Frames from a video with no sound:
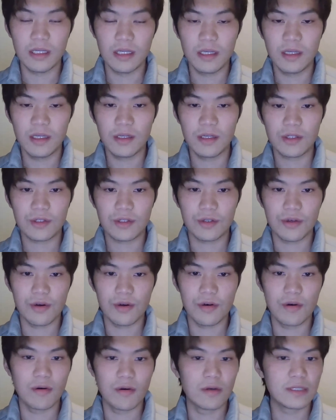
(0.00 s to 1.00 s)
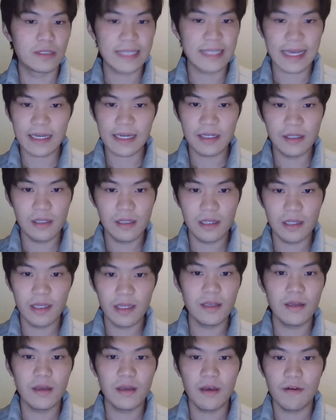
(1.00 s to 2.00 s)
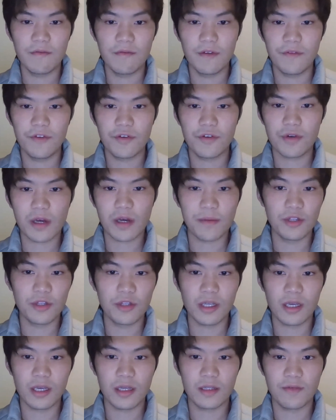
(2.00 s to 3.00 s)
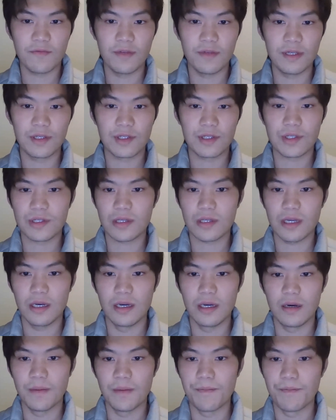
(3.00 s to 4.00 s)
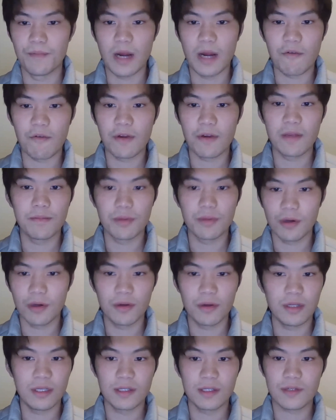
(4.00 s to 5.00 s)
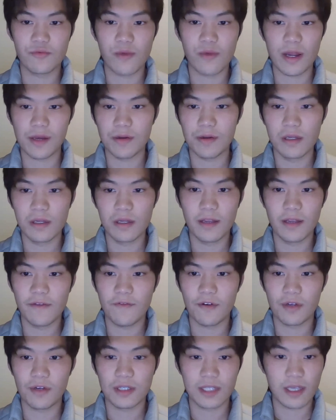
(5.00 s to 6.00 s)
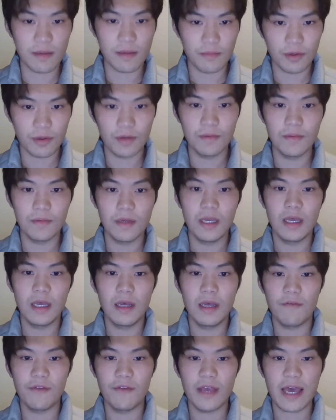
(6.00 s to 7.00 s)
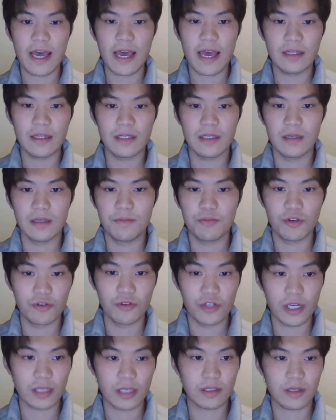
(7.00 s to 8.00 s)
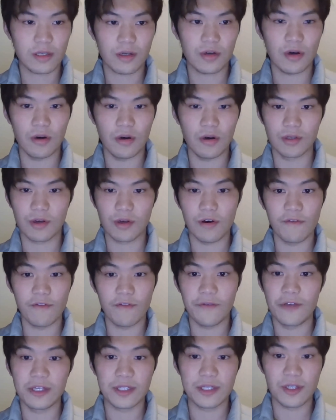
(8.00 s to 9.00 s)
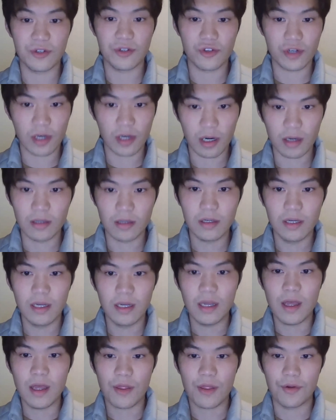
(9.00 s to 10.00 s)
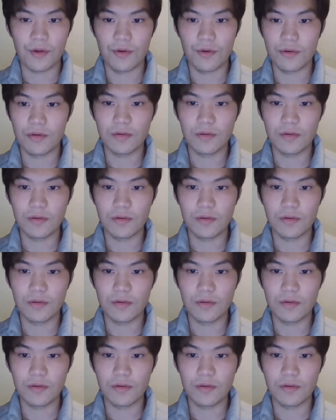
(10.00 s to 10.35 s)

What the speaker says: So secondly, we will communicate with our employees regularly. For example, we had a project called Coffee with HR. Through